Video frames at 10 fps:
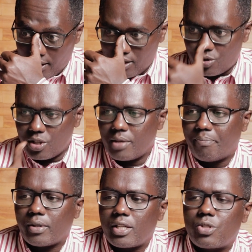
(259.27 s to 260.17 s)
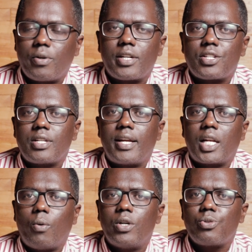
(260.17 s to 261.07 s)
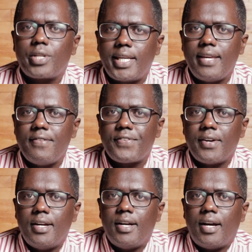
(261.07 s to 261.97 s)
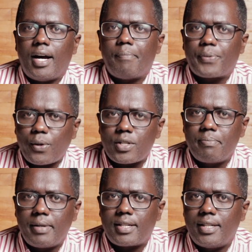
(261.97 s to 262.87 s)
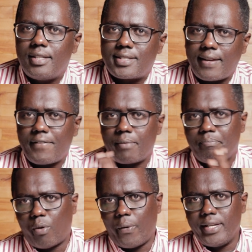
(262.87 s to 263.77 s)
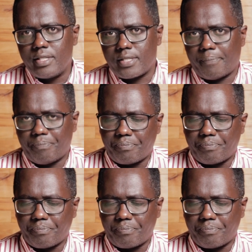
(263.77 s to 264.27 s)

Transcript: And so it's important to understand. And I want to give approximately 7 points,